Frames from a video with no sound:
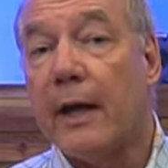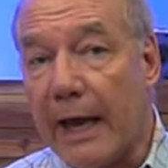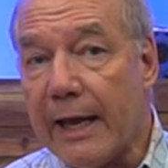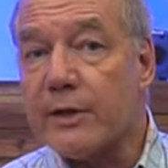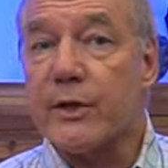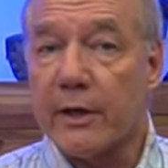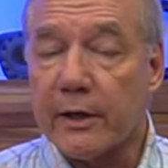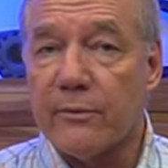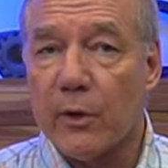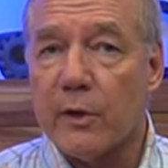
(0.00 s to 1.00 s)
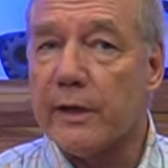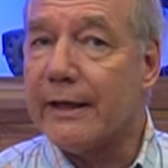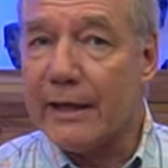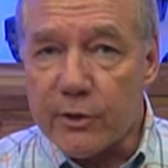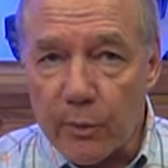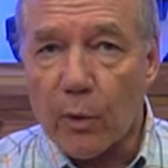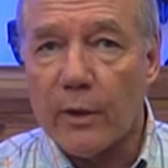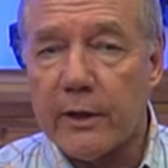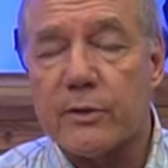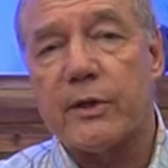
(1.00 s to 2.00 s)
and it's gonna convert it again to an
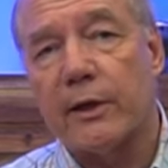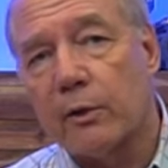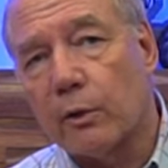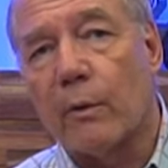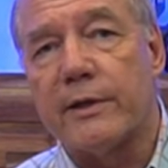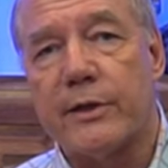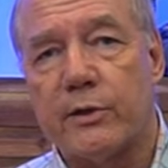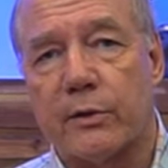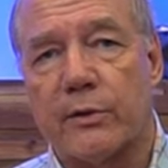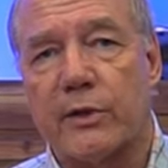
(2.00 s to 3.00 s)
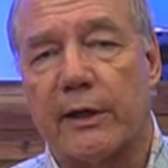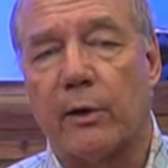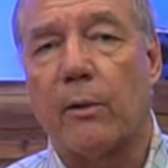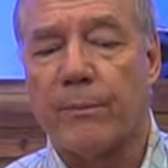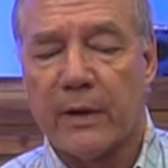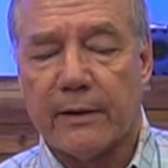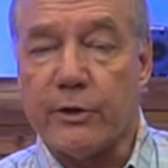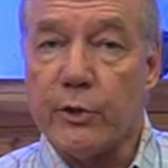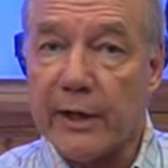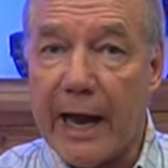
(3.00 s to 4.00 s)
audio signal or a digital signal that
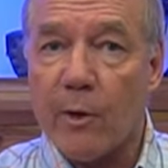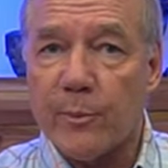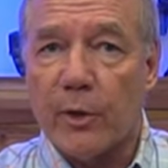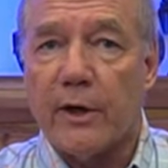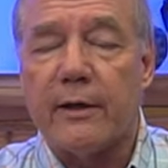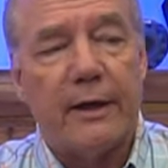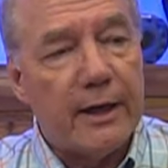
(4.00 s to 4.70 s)
you can output.